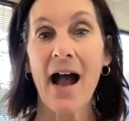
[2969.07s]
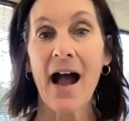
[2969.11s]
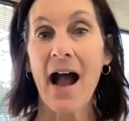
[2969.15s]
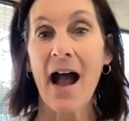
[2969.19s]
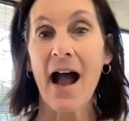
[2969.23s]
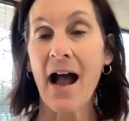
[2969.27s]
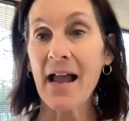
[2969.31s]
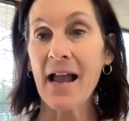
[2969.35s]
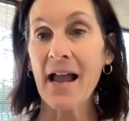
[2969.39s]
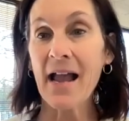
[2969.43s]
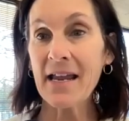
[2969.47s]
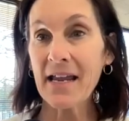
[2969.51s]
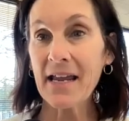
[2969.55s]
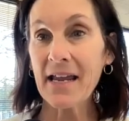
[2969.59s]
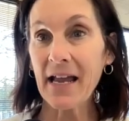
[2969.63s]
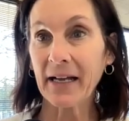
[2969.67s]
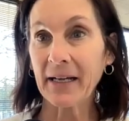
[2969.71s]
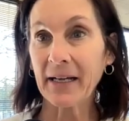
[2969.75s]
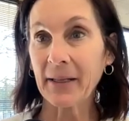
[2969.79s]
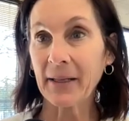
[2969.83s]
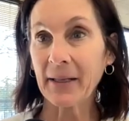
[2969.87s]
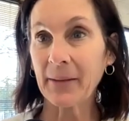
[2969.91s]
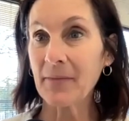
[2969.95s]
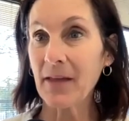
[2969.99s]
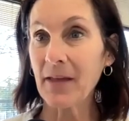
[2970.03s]

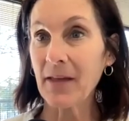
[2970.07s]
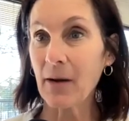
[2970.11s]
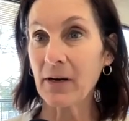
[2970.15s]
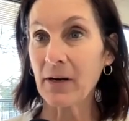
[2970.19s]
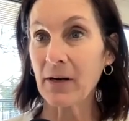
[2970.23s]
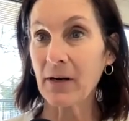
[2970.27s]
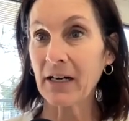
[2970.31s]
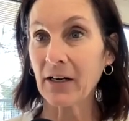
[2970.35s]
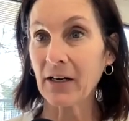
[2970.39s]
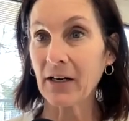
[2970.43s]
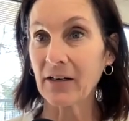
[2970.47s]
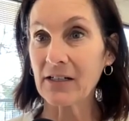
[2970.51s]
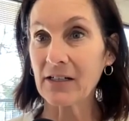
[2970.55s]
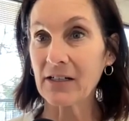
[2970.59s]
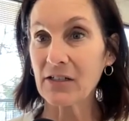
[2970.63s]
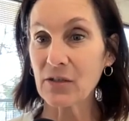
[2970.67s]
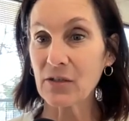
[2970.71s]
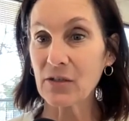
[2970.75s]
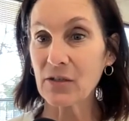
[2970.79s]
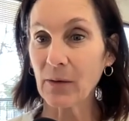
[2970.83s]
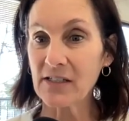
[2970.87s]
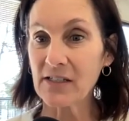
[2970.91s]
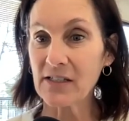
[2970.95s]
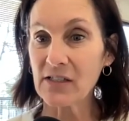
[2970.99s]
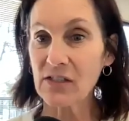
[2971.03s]
It's
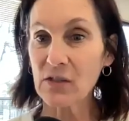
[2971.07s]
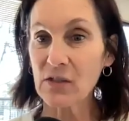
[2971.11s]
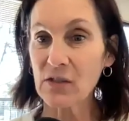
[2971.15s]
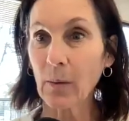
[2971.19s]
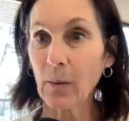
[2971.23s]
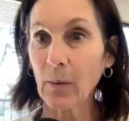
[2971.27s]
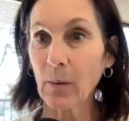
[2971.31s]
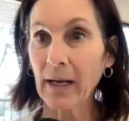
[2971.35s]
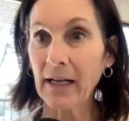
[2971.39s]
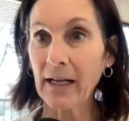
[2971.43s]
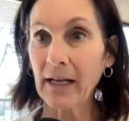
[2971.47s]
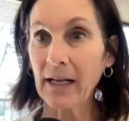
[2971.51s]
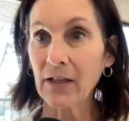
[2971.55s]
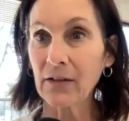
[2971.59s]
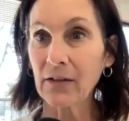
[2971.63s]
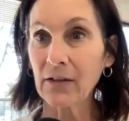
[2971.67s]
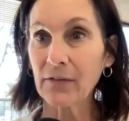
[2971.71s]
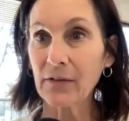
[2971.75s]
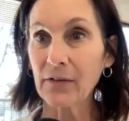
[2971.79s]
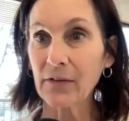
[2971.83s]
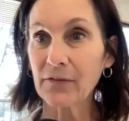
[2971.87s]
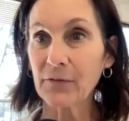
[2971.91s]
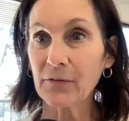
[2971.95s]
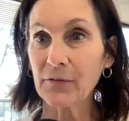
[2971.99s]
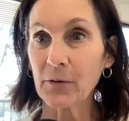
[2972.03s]

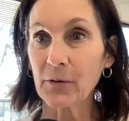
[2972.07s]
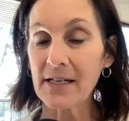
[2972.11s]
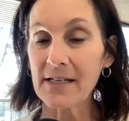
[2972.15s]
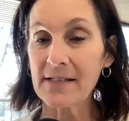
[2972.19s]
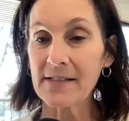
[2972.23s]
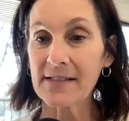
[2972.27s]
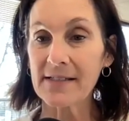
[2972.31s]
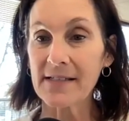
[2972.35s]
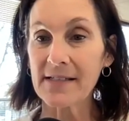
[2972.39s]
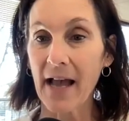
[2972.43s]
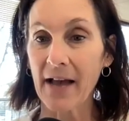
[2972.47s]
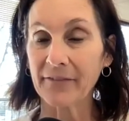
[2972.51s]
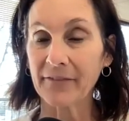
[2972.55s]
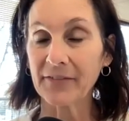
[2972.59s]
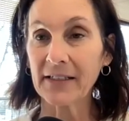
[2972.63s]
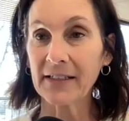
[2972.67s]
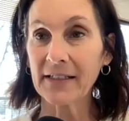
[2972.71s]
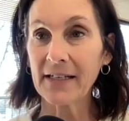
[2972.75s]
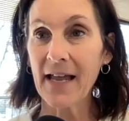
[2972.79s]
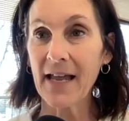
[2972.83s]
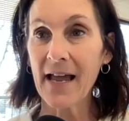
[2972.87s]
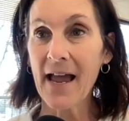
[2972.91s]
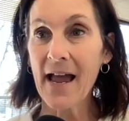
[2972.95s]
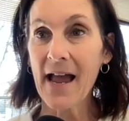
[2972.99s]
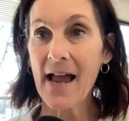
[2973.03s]

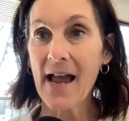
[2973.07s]
12:47.